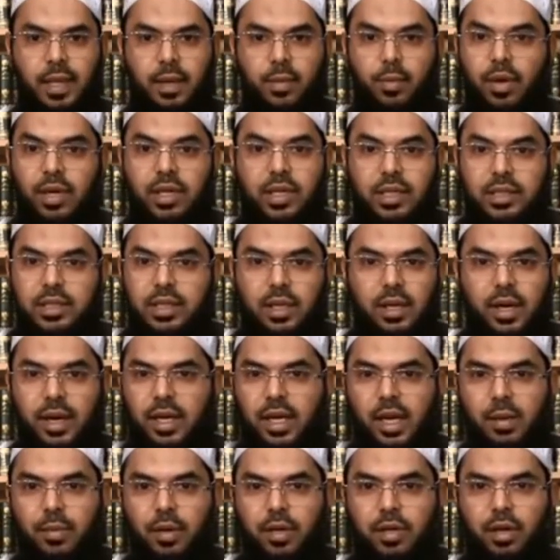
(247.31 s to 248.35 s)
What does he
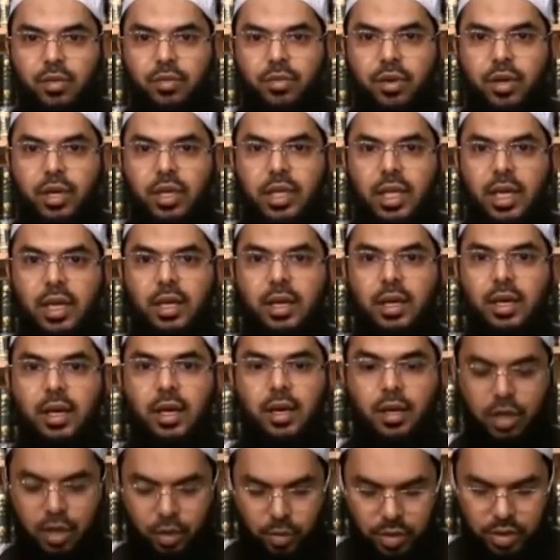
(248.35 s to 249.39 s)
write about Raf' al-Yadain?
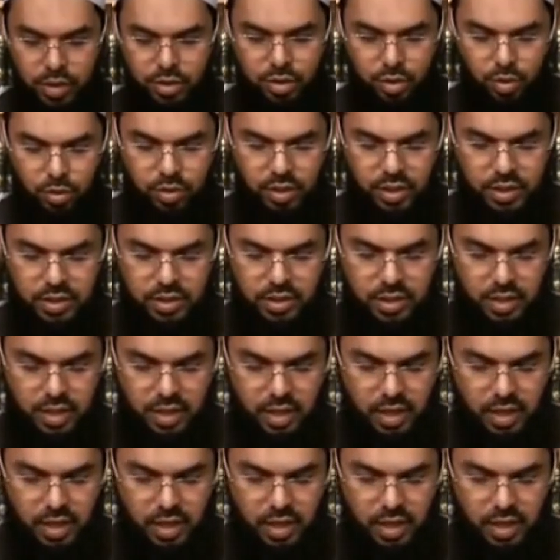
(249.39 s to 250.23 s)
We will show this